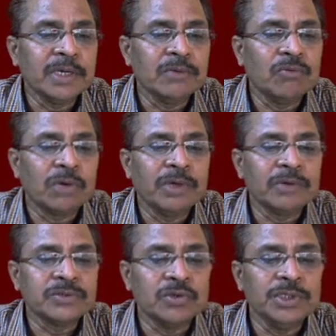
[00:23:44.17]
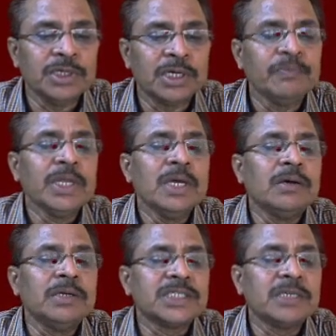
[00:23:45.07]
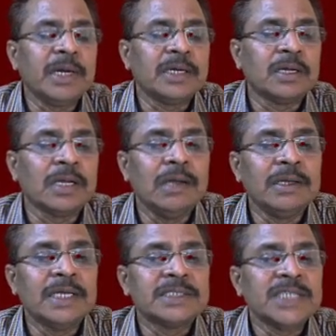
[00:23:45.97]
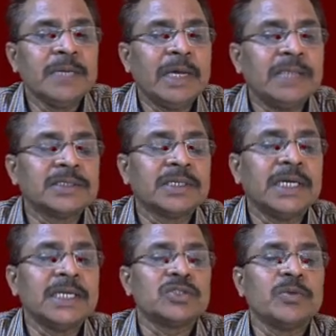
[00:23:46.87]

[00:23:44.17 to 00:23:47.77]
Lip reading: what we have shown here. Doesn't matter, I will get same answer, that is to be